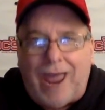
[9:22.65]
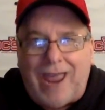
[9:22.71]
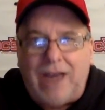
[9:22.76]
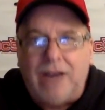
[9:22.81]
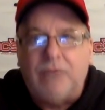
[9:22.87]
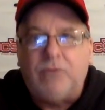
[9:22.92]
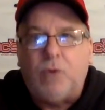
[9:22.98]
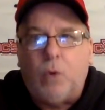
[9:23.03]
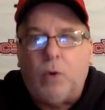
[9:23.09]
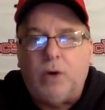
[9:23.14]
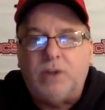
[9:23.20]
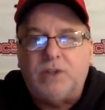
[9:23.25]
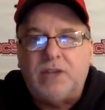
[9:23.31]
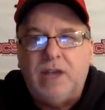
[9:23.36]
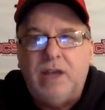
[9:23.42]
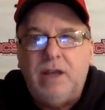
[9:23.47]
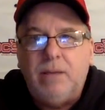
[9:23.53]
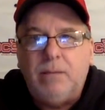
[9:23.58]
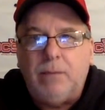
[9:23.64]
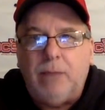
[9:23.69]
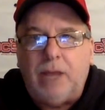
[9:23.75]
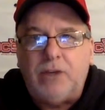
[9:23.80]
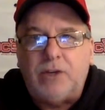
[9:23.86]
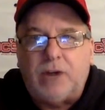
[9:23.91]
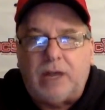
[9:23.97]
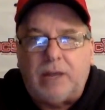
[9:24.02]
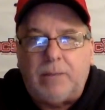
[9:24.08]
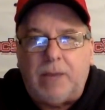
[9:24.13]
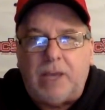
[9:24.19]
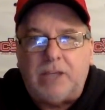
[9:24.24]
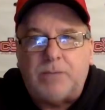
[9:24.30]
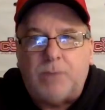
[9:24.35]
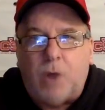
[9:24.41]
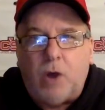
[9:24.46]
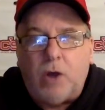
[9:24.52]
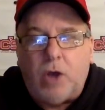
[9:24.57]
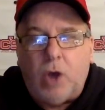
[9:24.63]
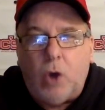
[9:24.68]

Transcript: And of course, Major League Baseball.